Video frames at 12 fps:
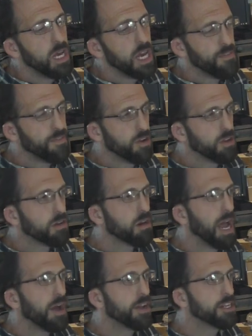If you're in the
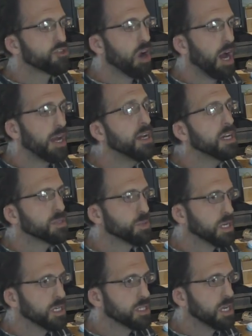ground and dry, it's
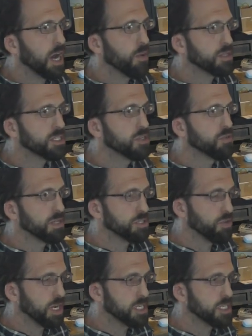because God wants to do
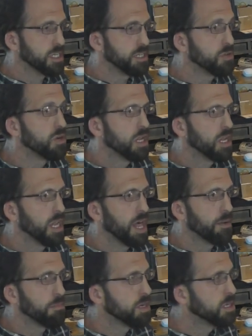resurrection in you. Let
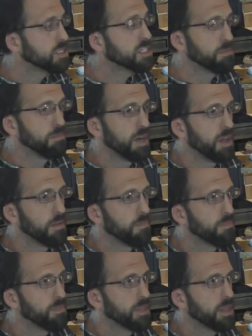him. Submit.
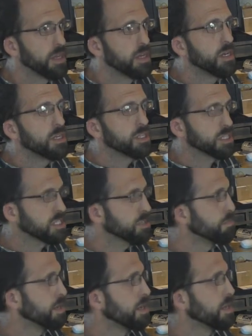Just
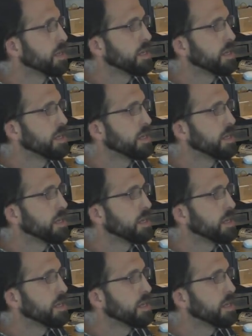submit.